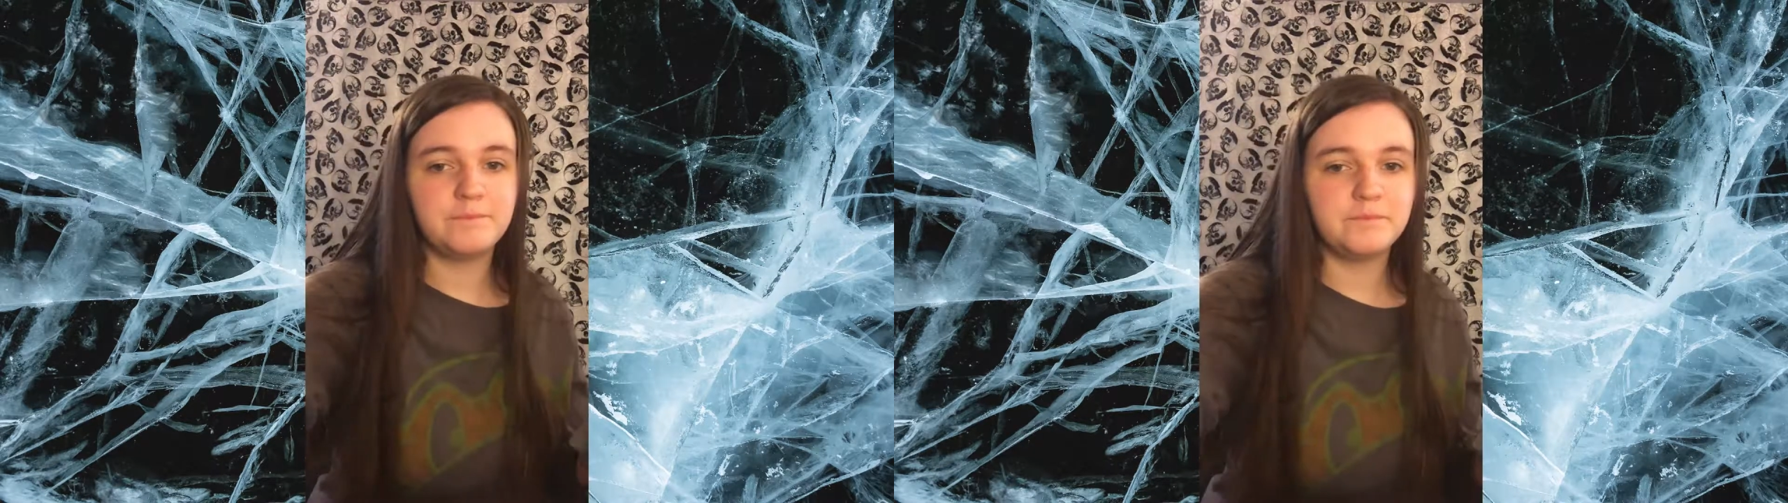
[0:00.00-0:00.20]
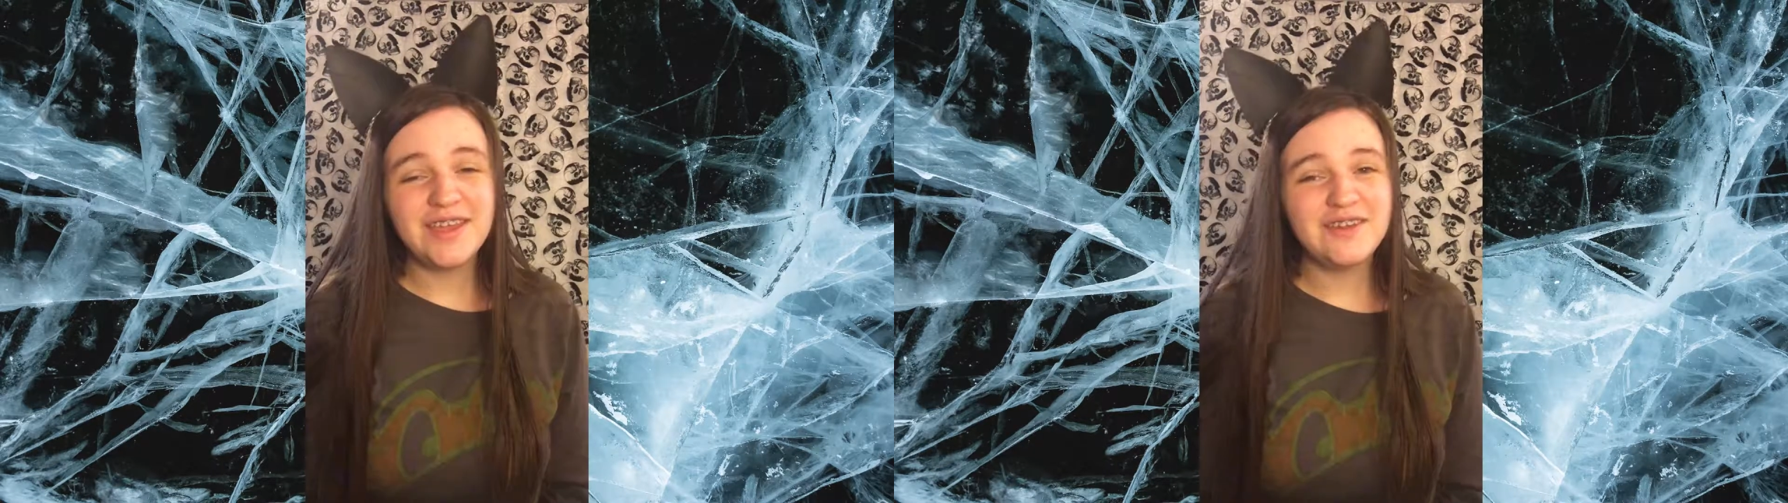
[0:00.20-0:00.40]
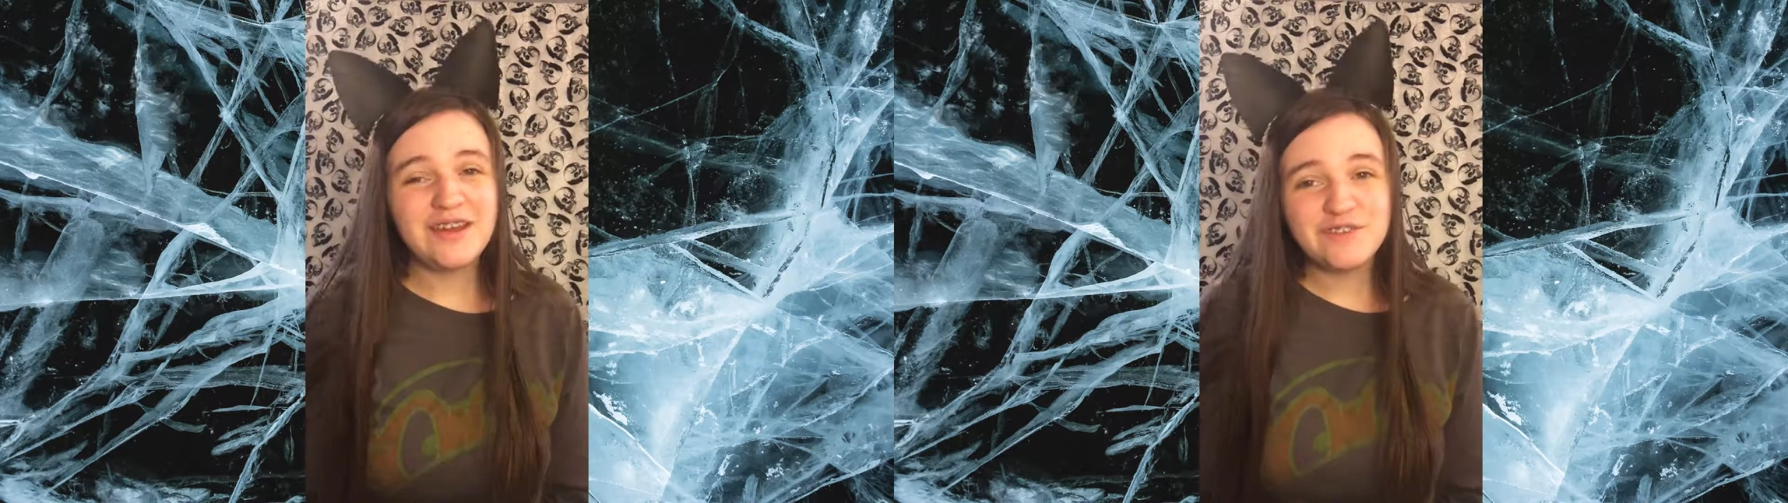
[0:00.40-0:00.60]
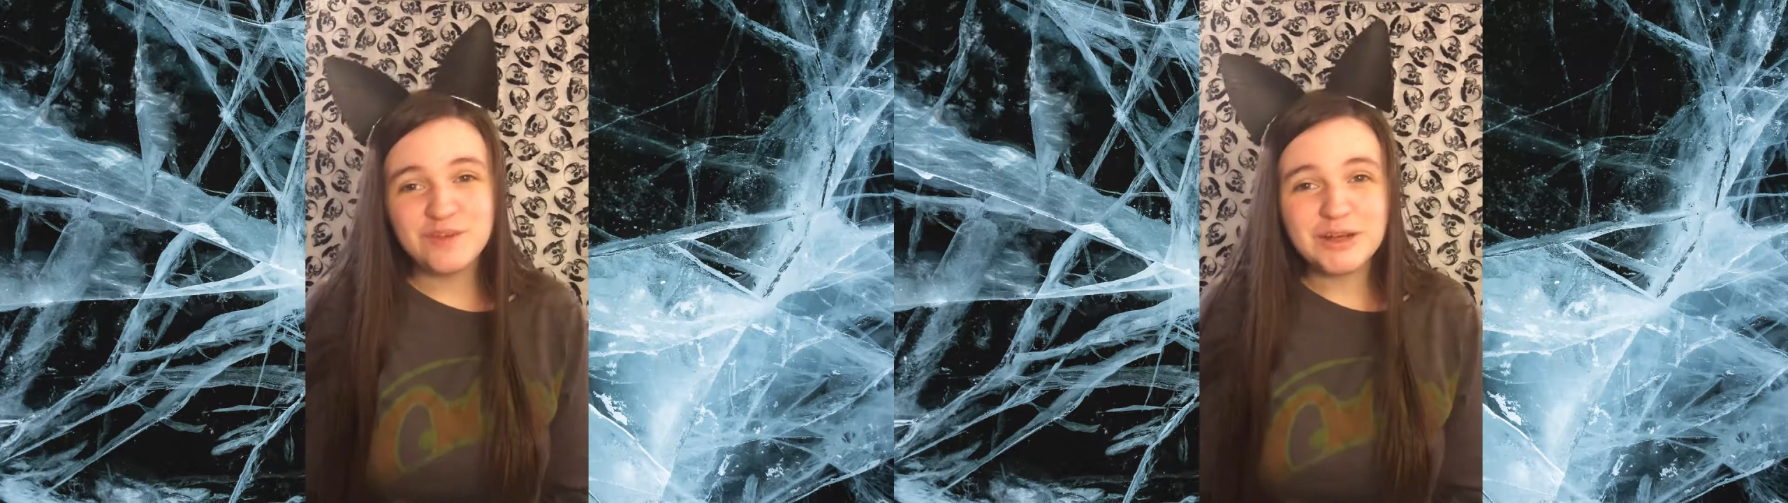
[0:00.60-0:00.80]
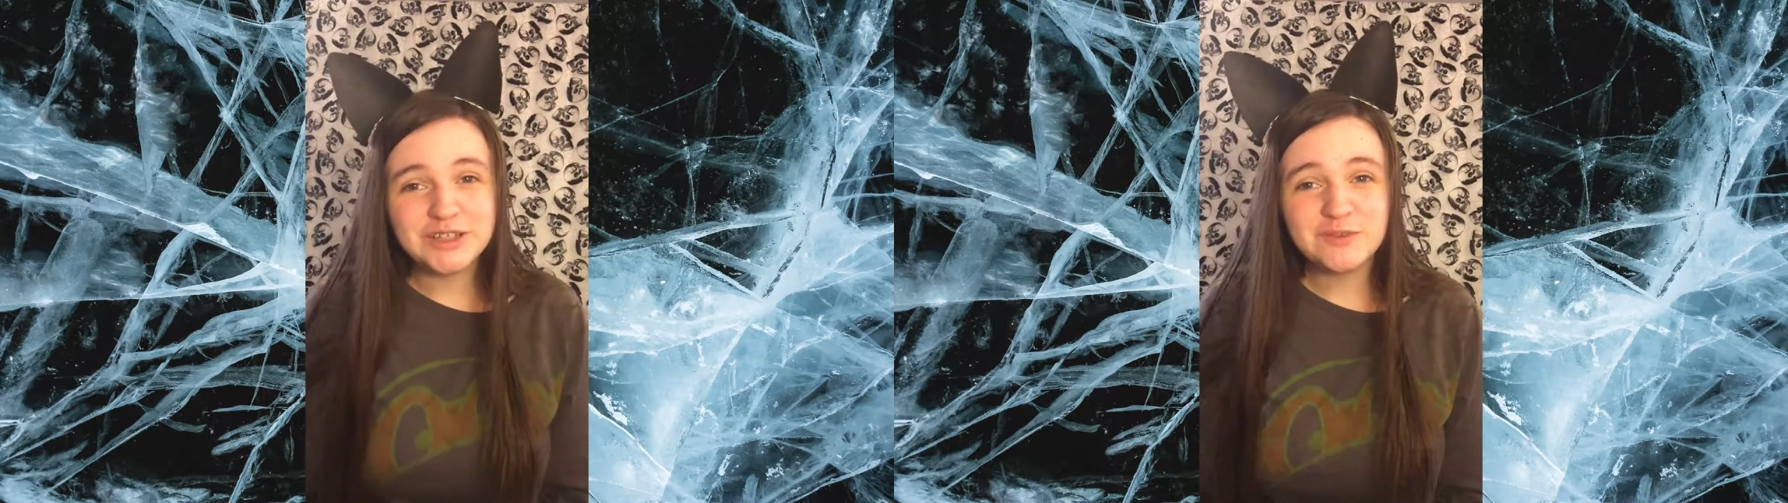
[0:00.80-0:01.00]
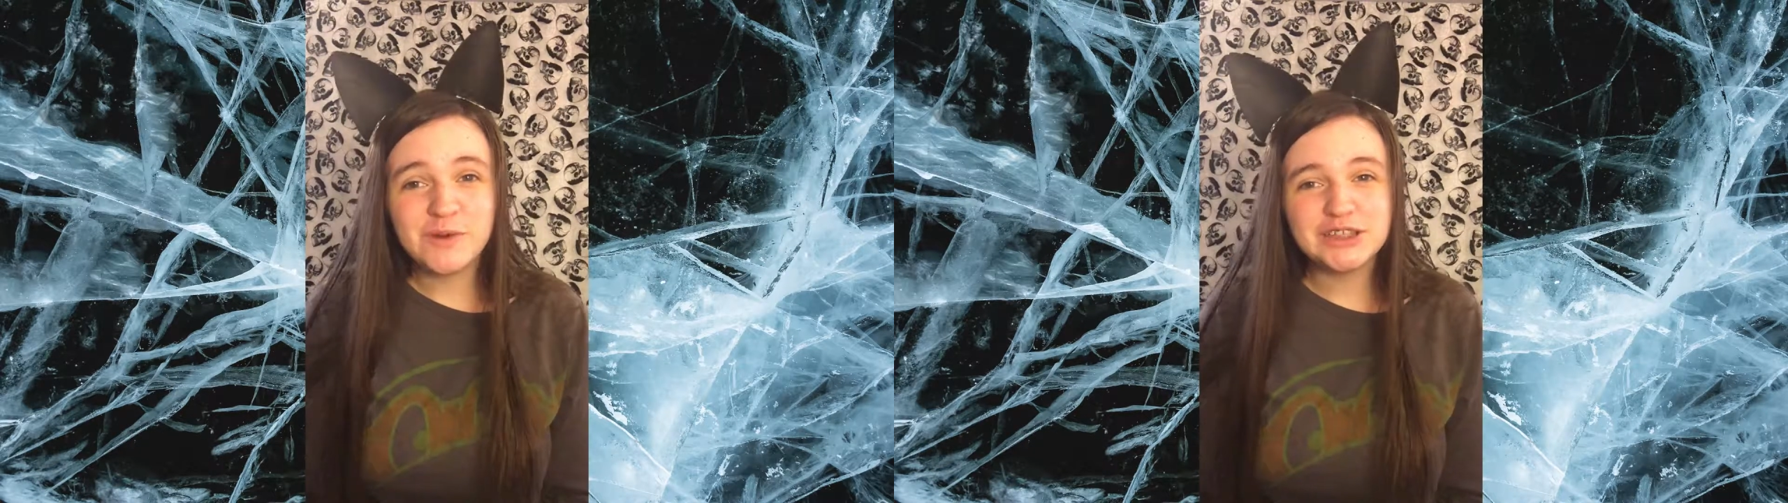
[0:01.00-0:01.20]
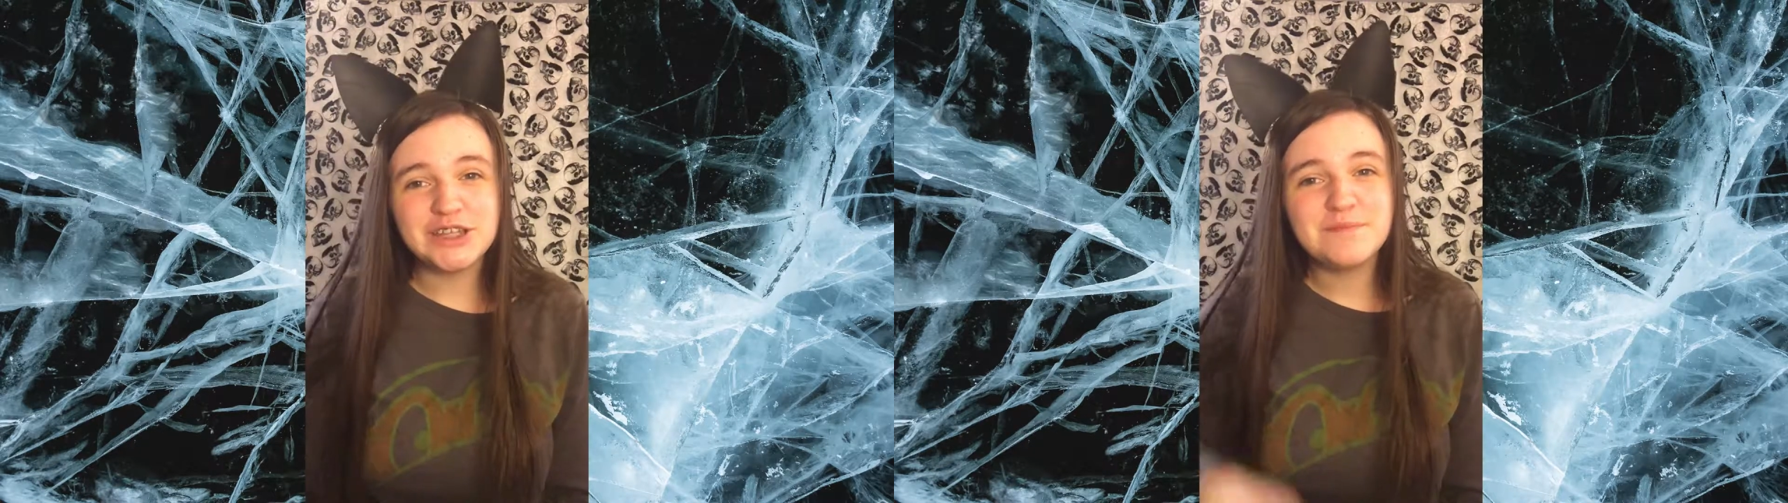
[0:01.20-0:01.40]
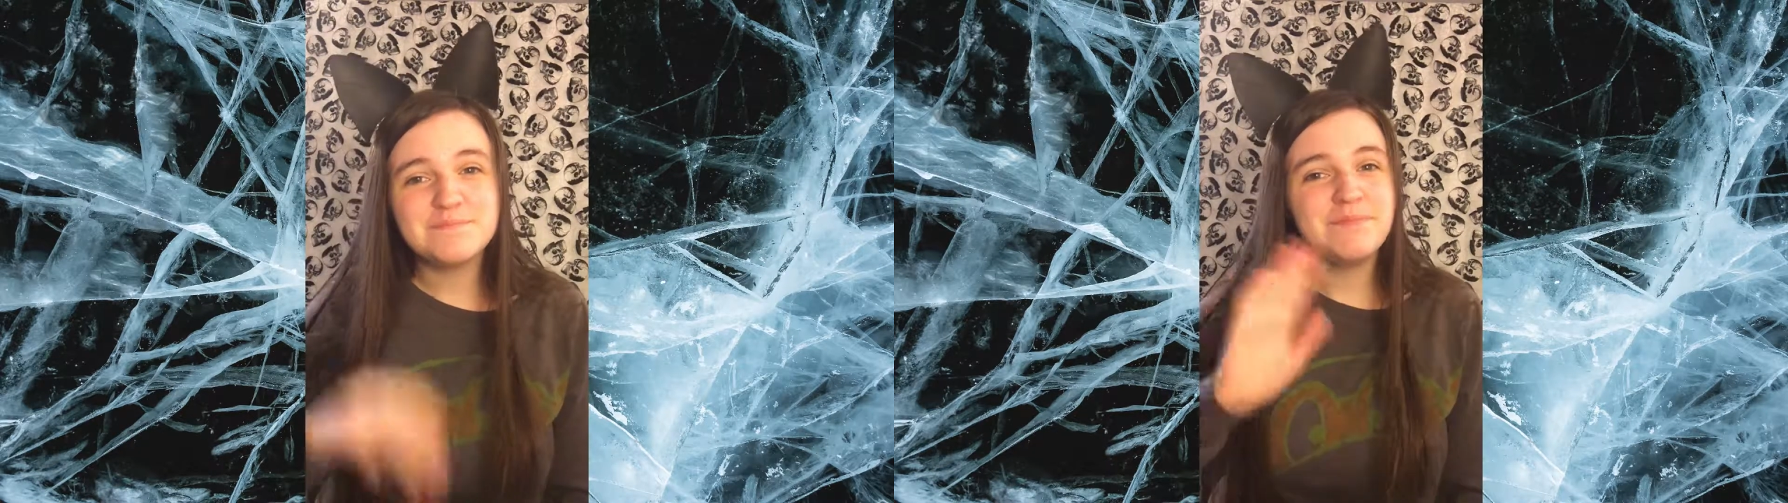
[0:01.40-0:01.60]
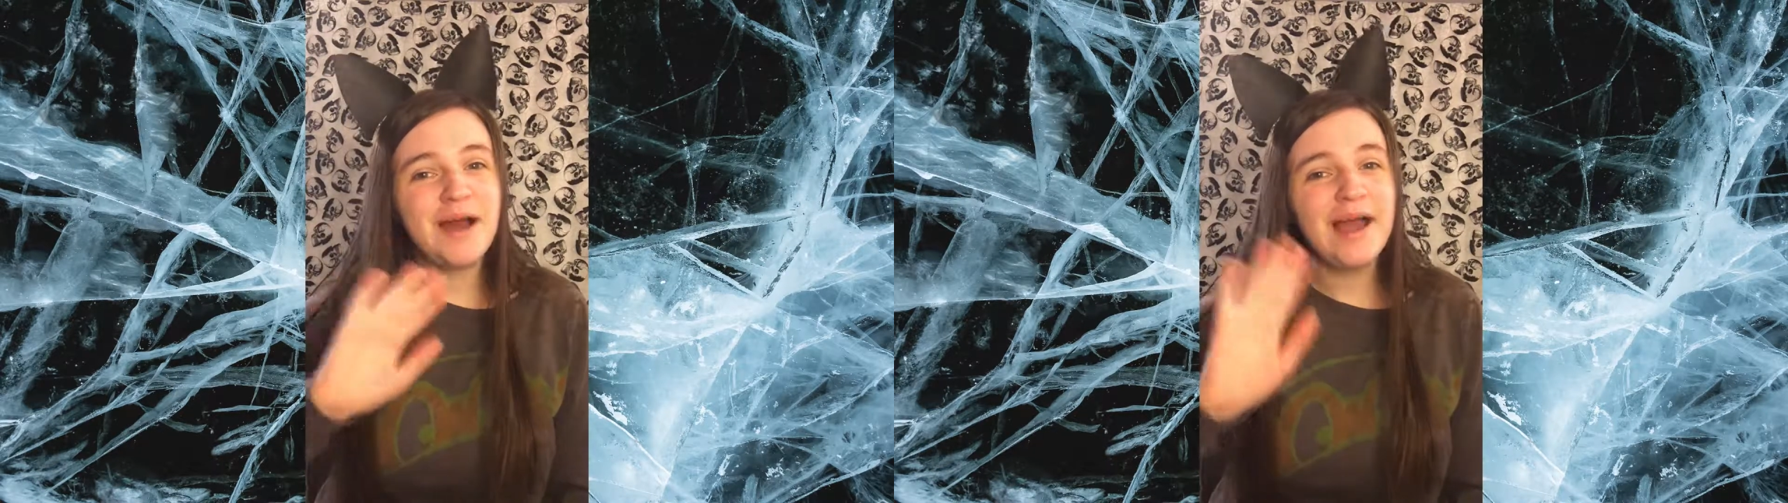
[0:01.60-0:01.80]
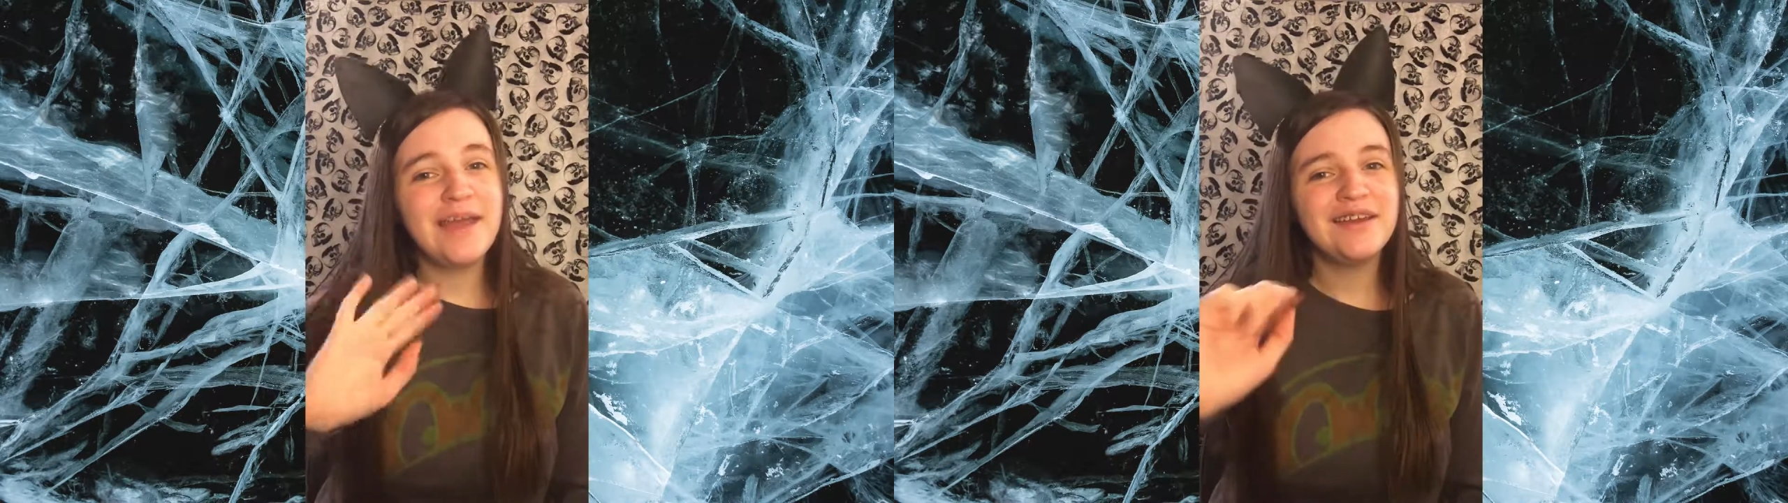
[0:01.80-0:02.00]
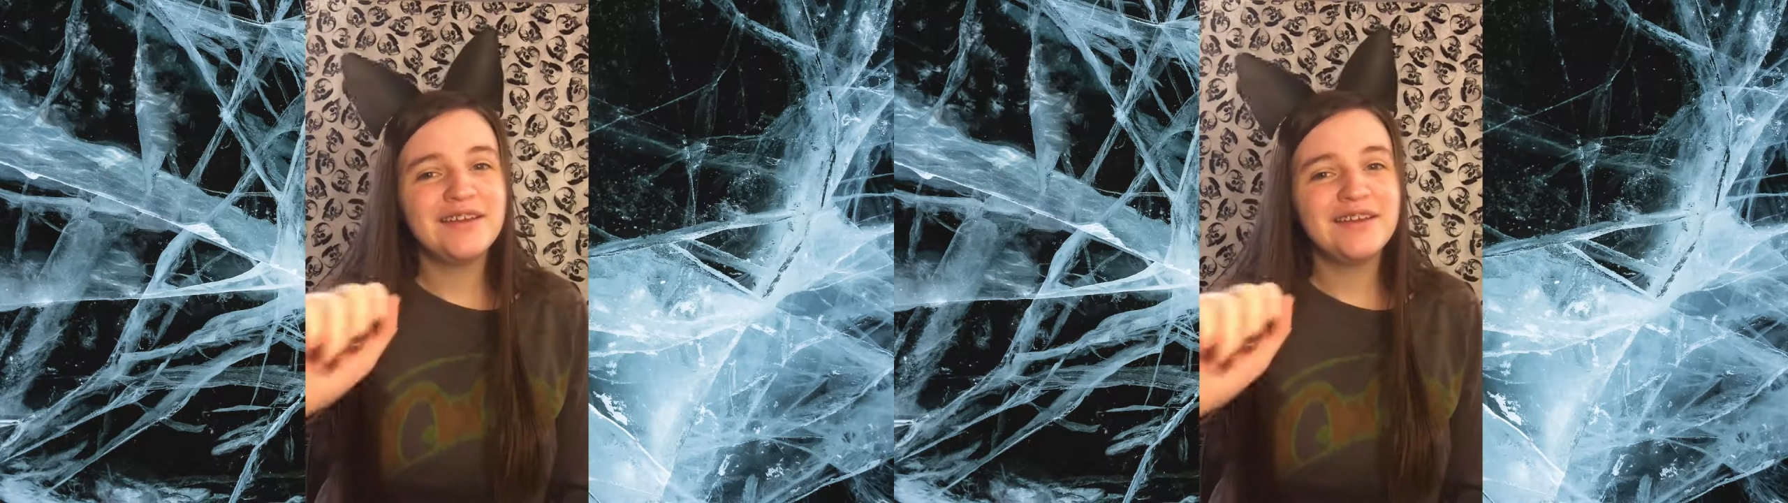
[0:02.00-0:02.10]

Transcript: Thank you guys so much for watching. Bye!